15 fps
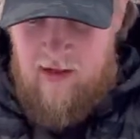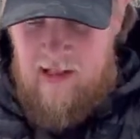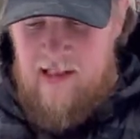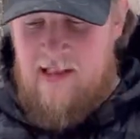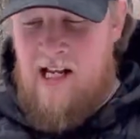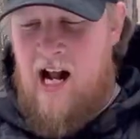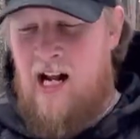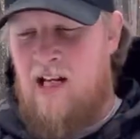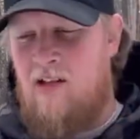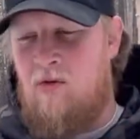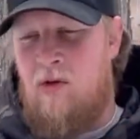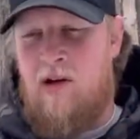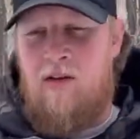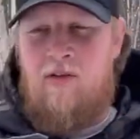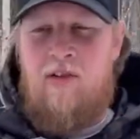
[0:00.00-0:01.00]
design it to
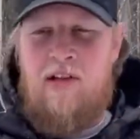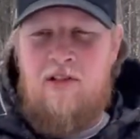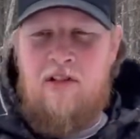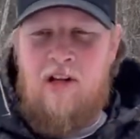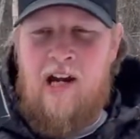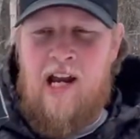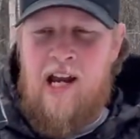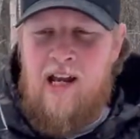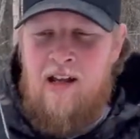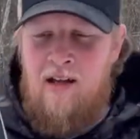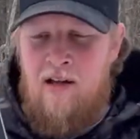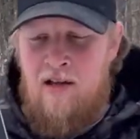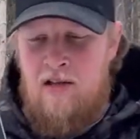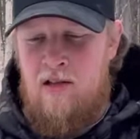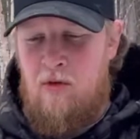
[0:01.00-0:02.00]
where it fits your hand.
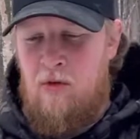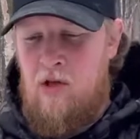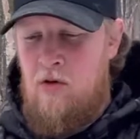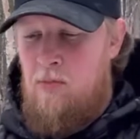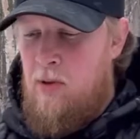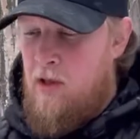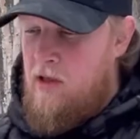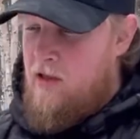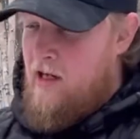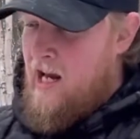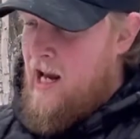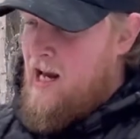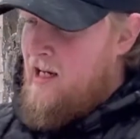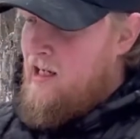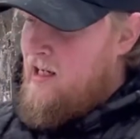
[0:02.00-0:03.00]
So when you put your hand in